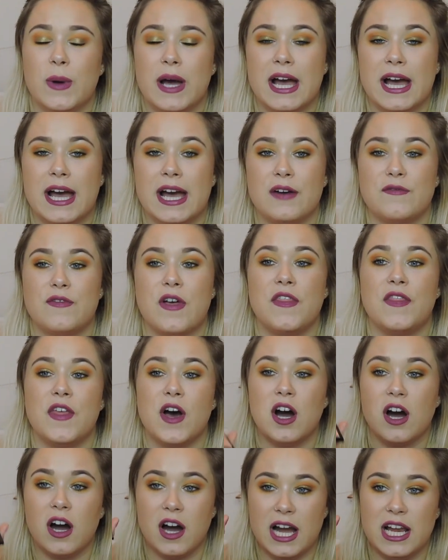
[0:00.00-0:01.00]
you have the
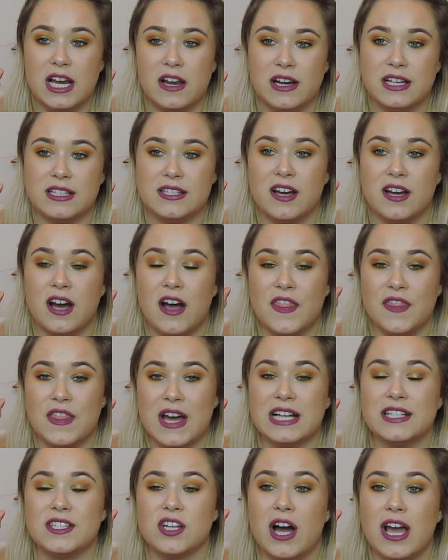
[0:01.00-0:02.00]
highlighter
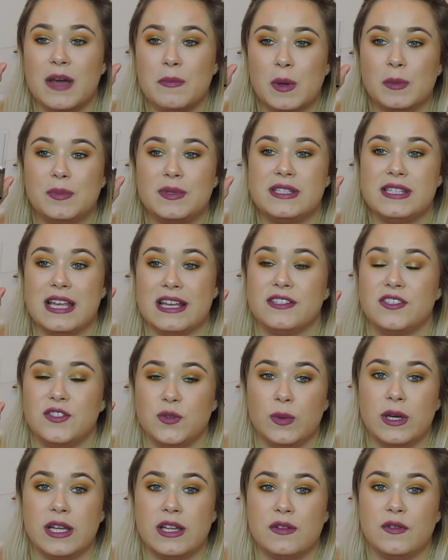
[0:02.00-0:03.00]
that I'm
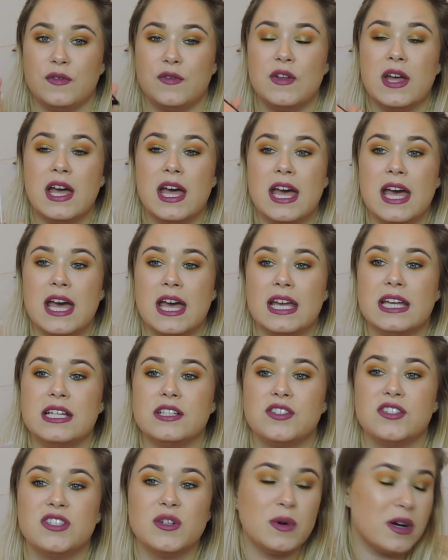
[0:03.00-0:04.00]
obsessed with.
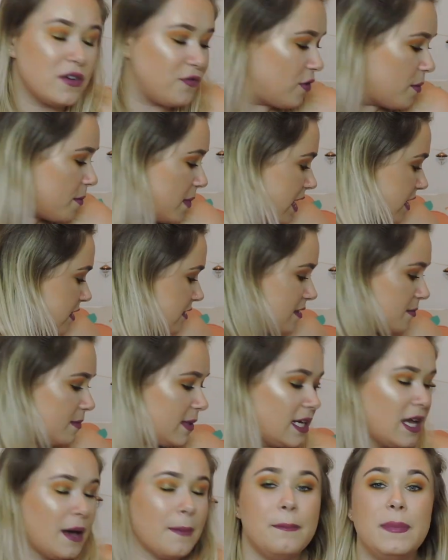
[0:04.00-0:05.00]
It sort of reminds
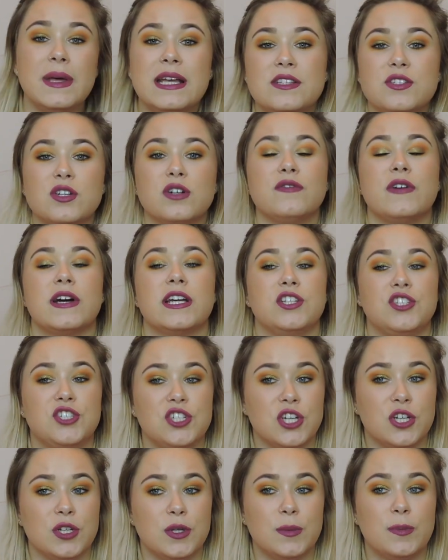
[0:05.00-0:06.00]
me a bit of a
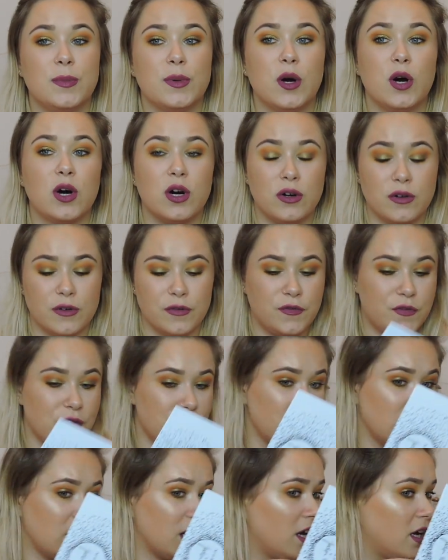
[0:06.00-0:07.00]
dupe of
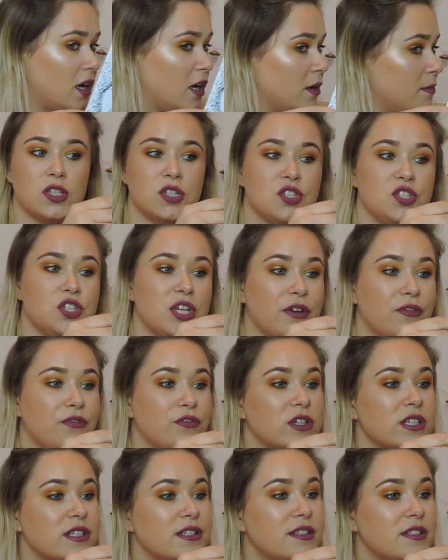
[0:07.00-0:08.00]
the
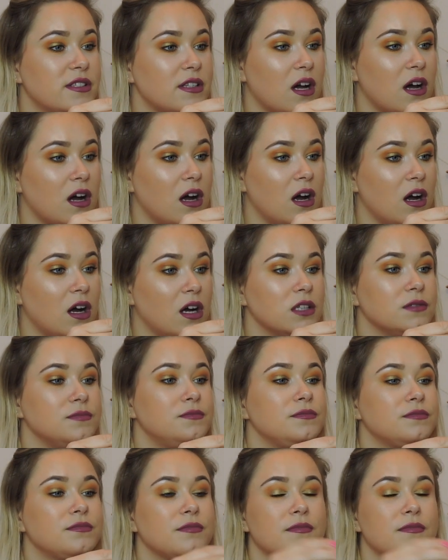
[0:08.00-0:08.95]
Jeffree Star